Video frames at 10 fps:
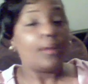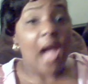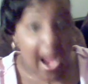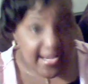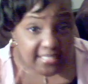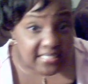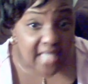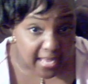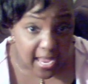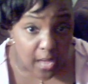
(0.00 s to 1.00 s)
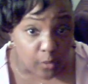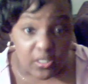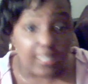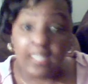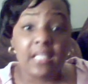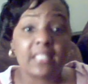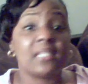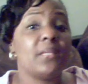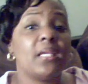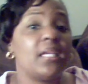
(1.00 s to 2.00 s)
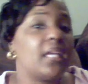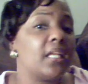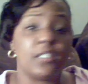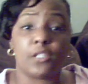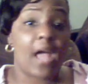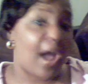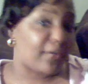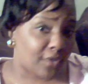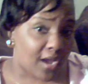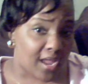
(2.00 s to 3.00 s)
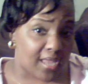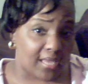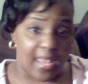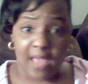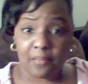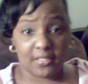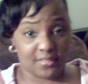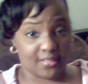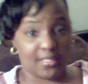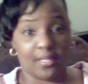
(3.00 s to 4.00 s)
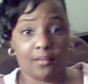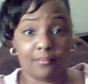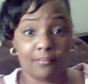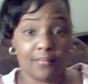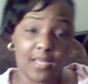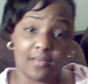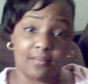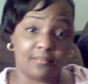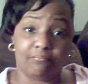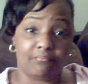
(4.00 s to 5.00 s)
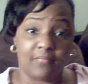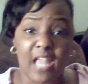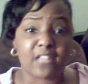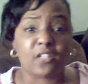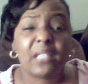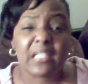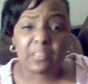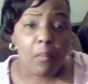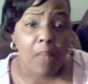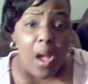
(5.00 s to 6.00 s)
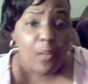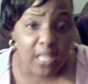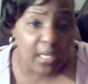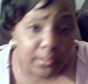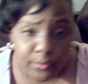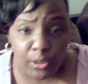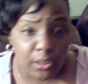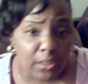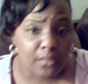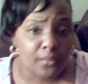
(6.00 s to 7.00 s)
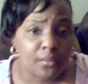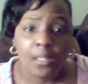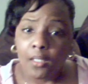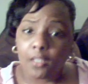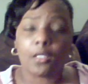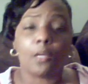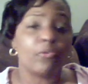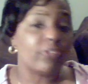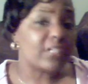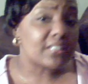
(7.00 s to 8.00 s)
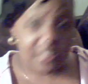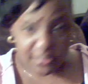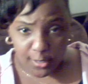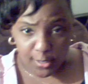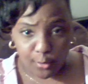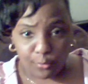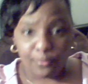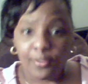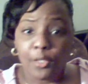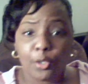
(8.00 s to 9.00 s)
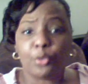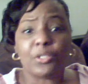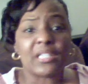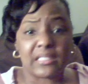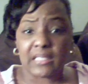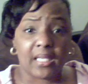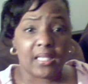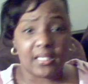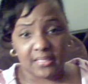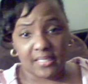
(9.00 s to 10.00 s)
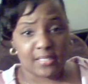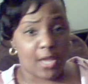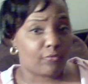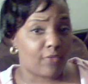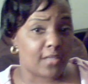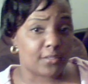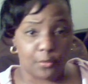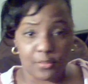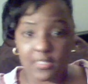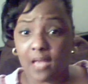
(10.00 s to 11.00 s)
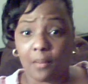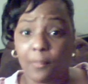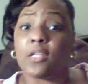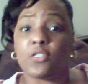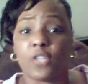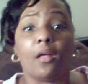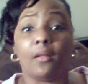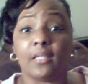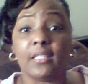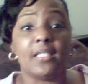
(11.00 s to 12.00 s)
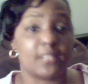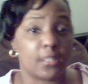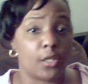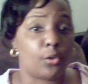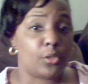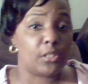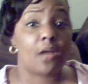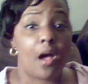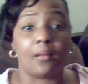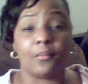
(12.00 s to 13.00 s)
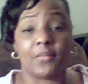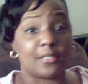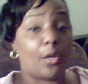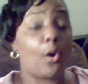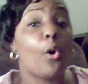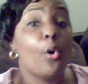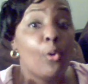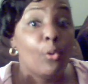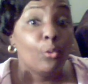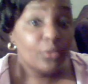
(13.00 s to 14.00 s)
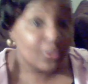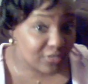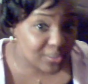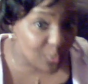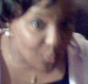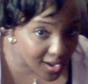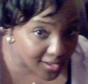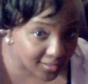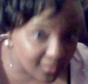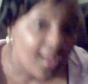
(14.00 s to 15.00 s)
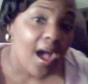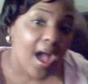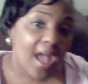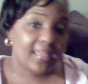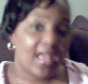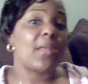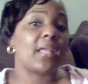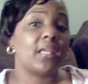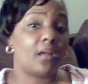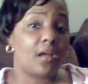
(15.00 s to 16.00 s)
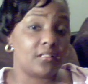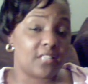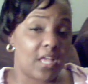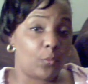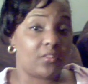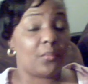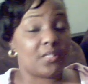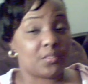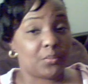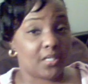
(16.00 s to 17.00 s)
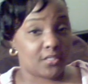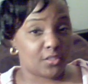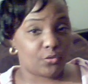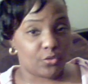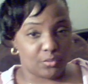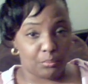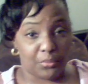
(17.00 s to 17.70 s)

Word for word: I just got out. He didn't see me again until after I had had my son, and that's when because my mom was like, Trina, you, you know, Maurice needs to know who his son is. That's not right. You know, he's got a man child. He needs to know. You need to call him. That's the only reason why I got back in contact with him is because of Christian.